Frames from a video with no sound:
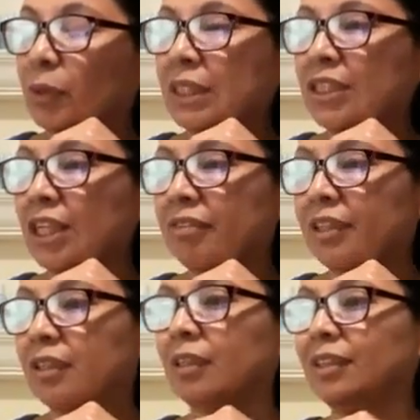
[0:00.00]
Or was it
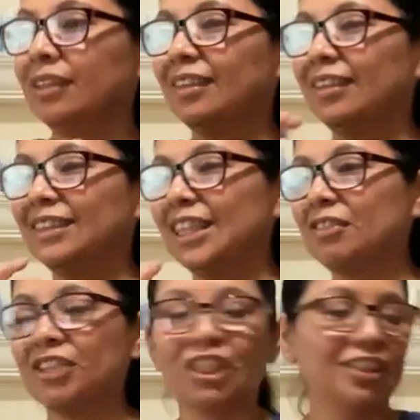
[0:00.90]
Jennifer?
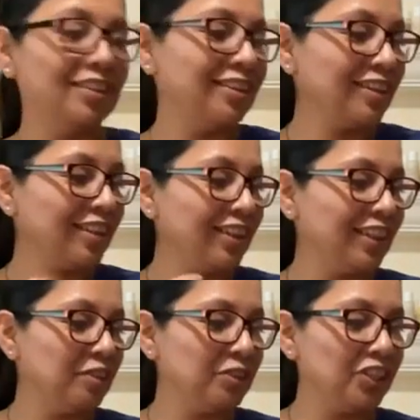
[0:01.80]
Jennifer?
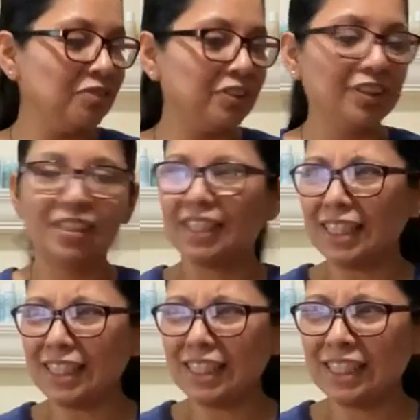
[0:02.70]
I think it was Jennifer.
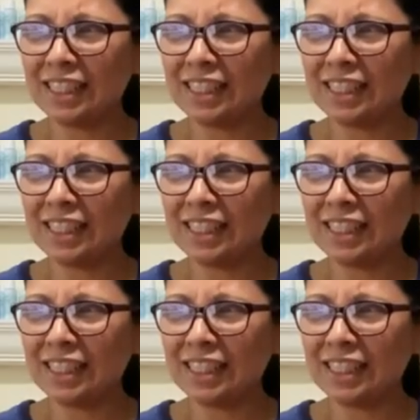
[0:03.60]
Yes?